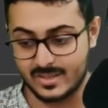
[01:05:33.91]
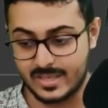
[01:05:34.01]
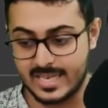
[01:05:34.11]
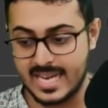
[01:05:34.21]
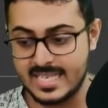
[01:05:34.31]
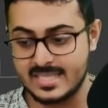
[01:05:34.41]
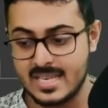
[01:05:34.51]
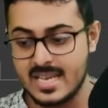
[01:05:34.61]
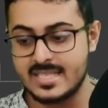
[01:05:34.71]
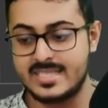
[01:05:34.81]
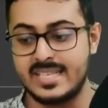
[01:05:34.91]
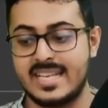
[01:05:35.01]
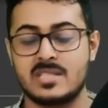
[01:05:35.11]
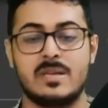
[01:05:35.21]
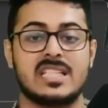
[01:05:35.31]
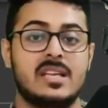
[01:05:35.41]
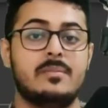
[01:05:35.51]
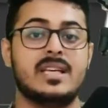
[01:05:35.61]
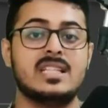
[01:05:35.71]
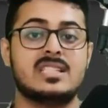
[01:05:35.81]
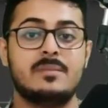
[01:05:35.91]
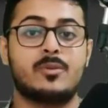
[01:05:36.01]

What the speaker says: Okay, guys, syntax basically means the